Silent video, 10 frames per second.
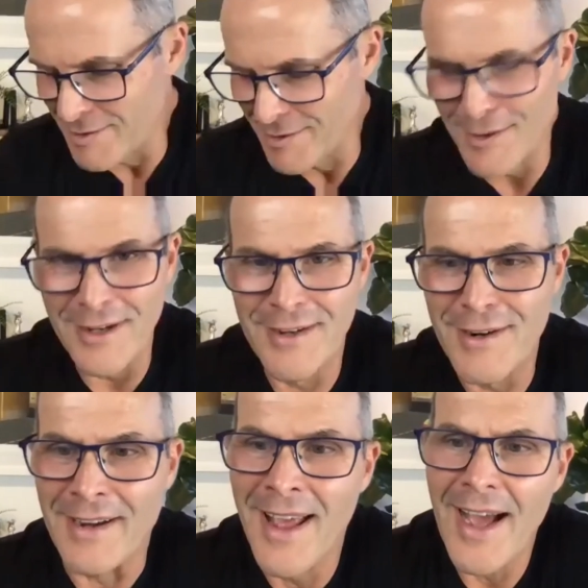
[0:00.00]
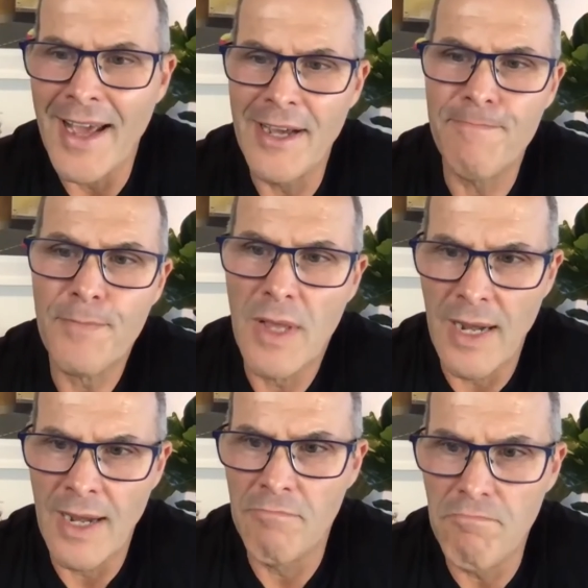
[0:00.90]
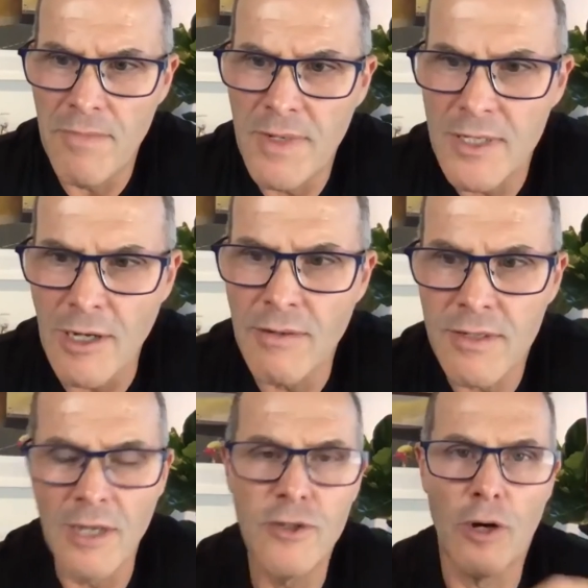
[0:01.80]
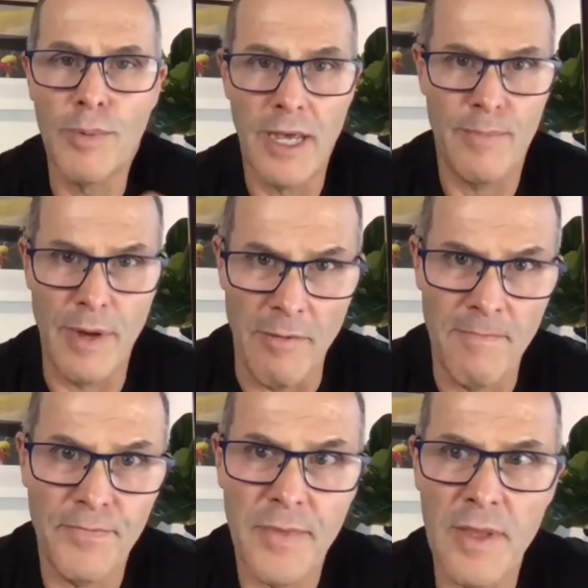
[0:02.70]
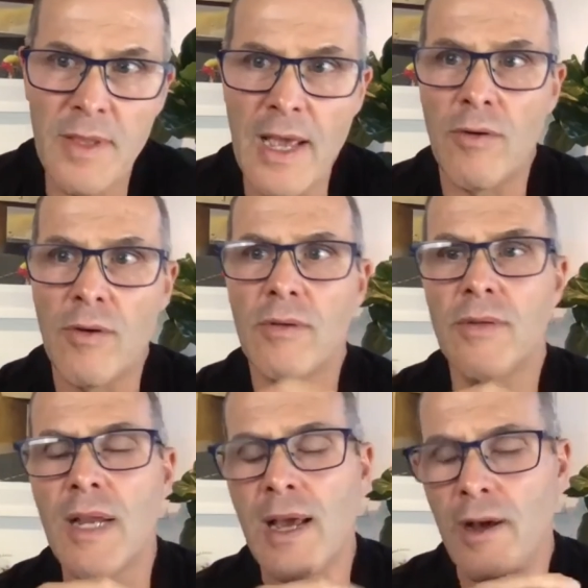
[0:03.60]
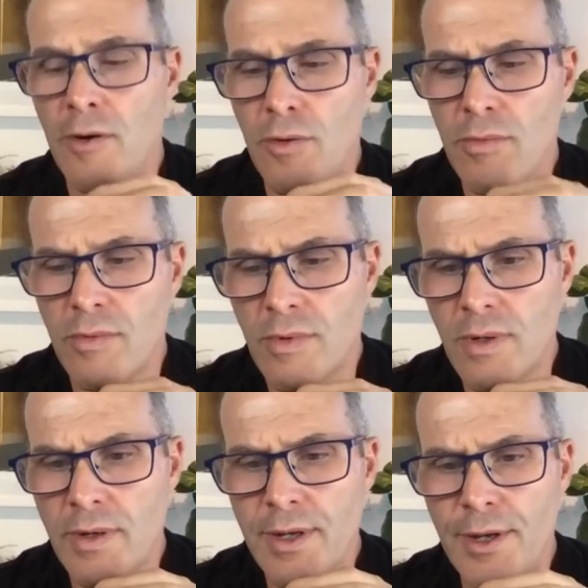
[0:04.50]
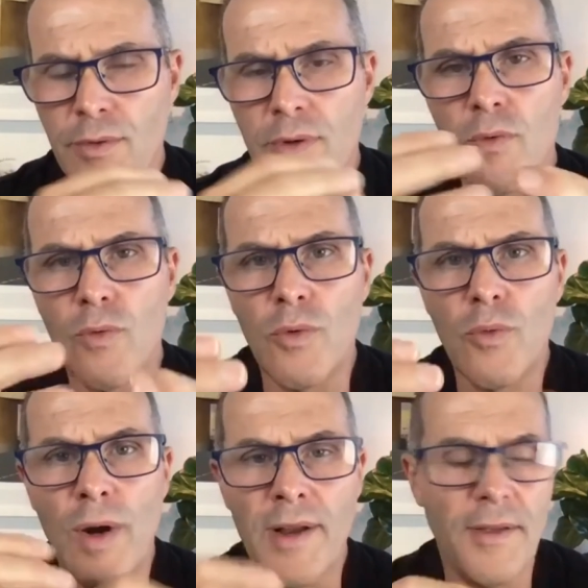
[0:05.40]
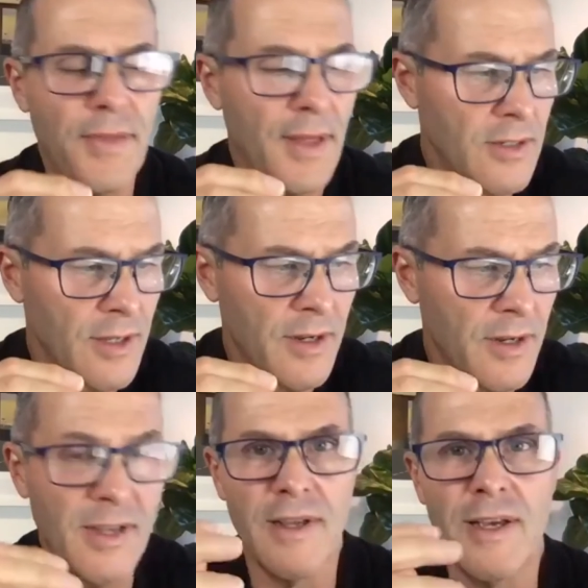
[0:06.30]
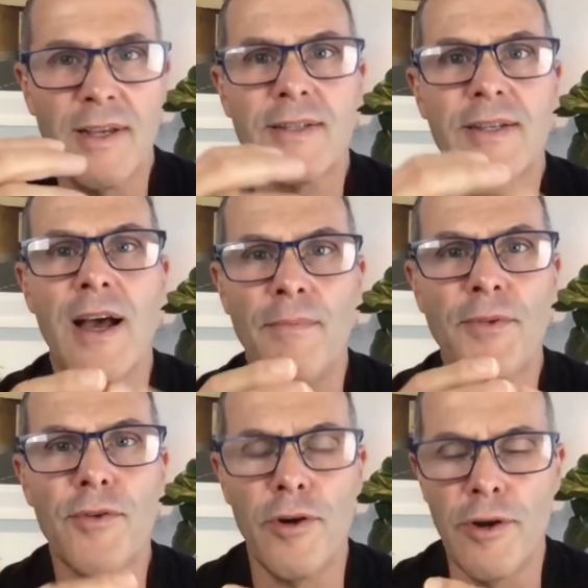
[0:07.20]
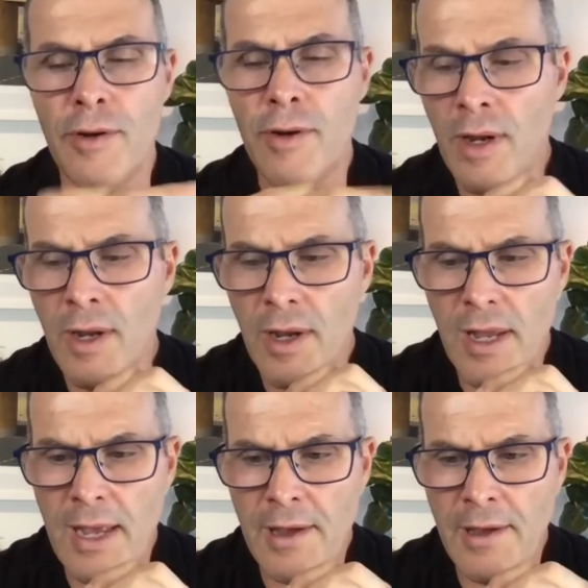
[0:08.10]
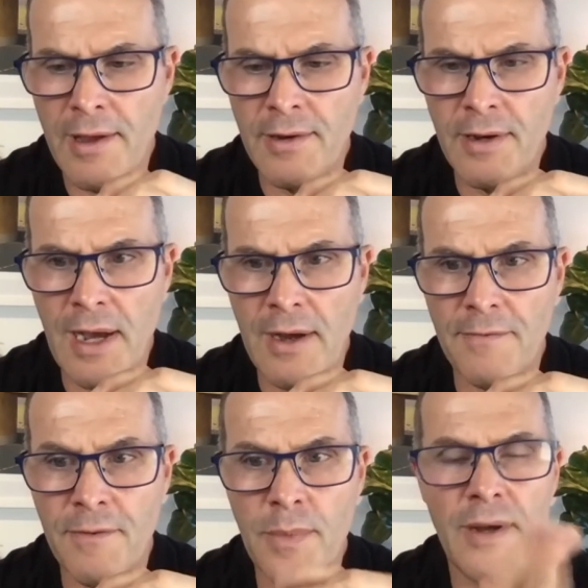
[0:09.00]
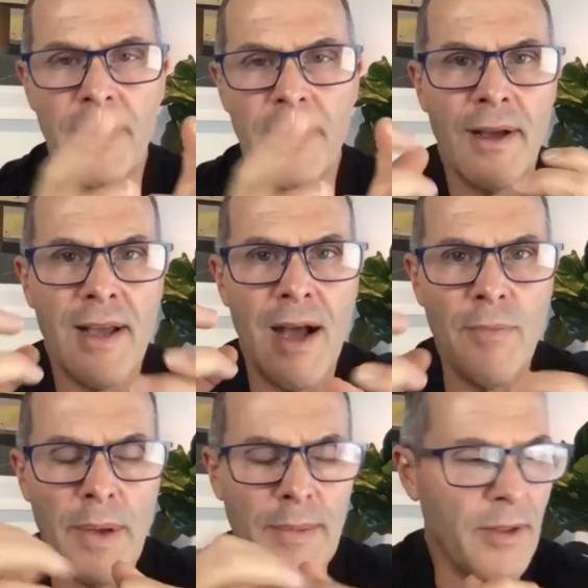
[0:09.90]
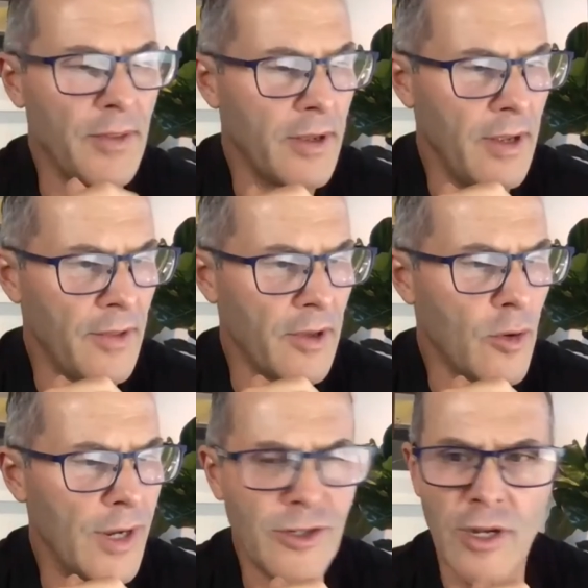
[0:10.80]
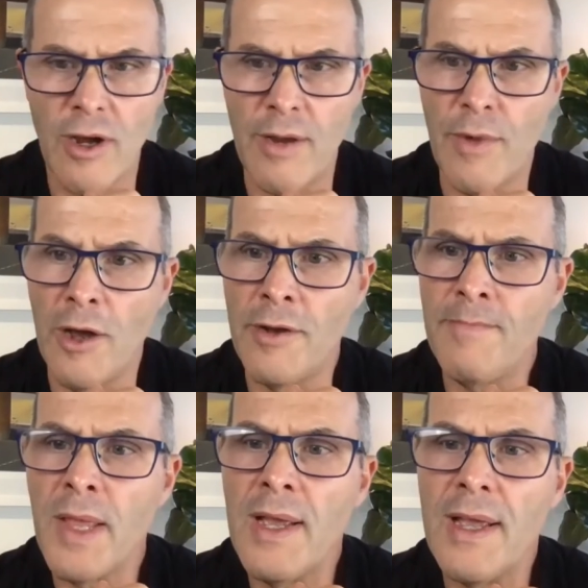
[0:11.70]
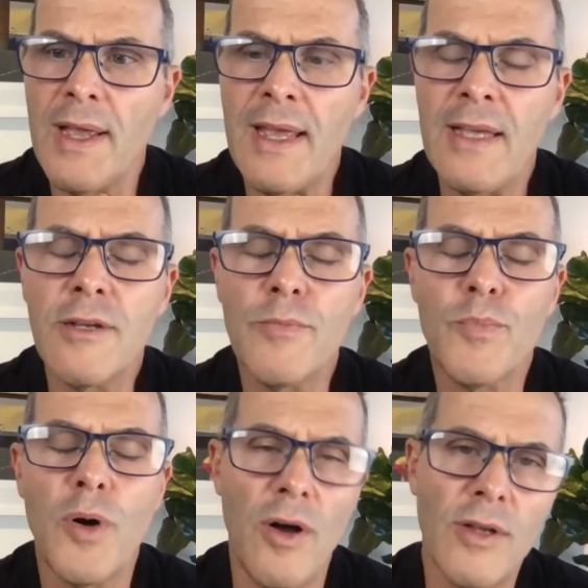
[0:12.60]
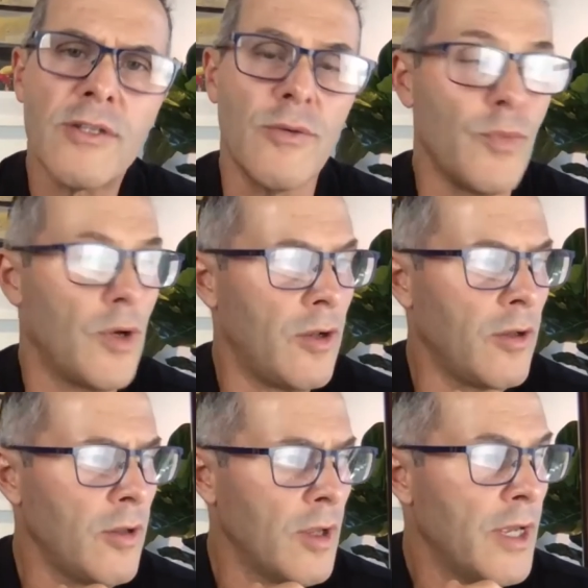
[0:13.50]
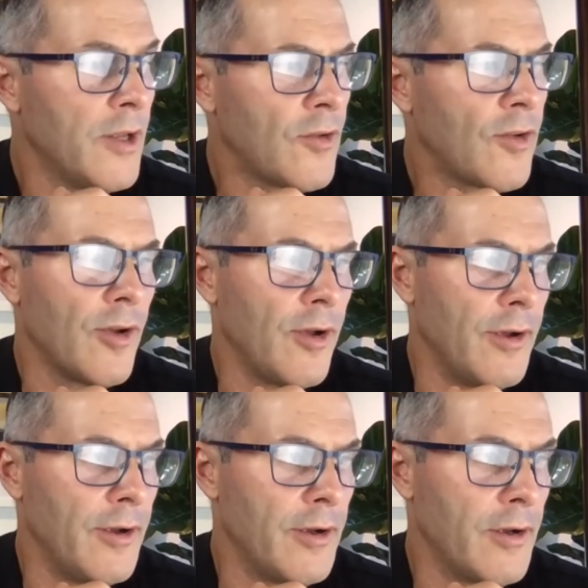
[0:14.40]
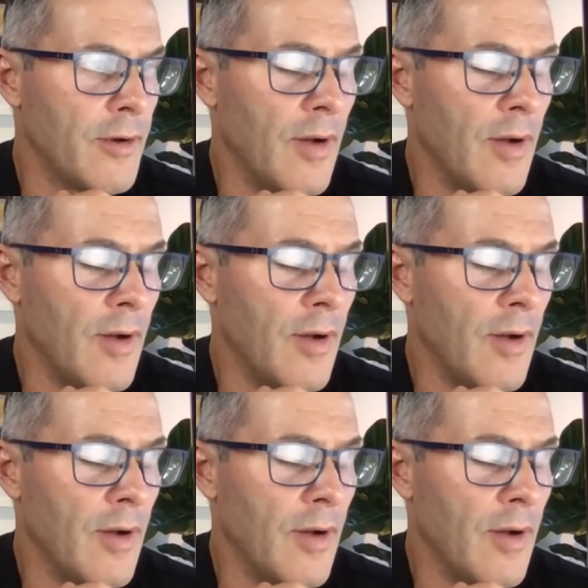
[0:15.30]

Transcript: good. You're doing great. Hey, so JobKeeper. Now, you know, one of the things that has come through from a couple of people in the questioning kind of mode, is it possible to